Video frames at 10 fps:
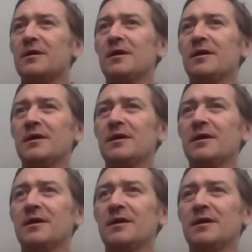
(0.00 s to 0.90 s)

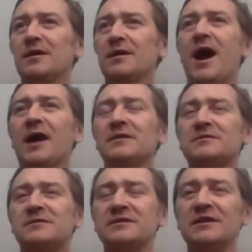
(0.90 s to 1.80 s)
uh,
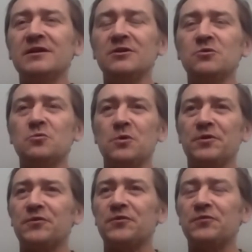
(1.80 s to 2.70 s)
and to deal
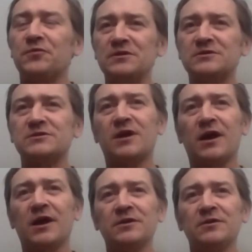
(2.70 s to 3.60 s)
with these
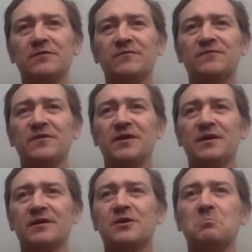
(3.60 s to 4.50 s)
kind of uh,
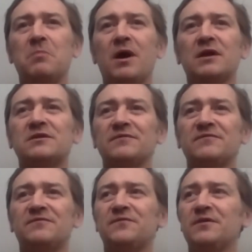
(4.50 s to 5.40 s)
combative
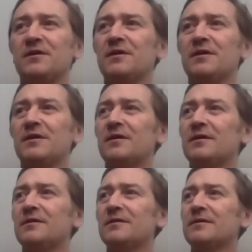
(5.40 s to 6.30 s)

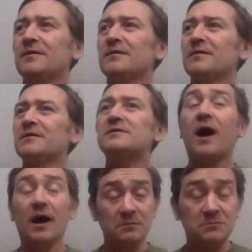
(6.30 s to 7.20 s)
uh,
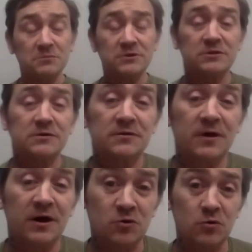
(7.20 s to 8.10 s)
times
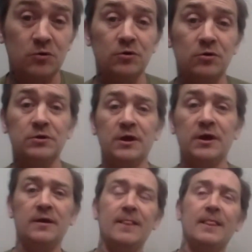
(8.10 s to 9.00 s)
that are going on
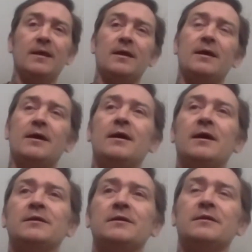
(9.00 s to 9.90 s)
yeah
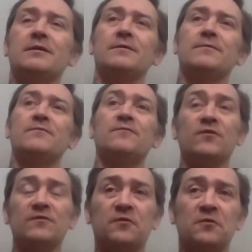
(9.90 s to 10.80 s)
and
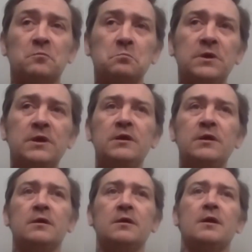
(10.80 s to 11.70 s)
for, for me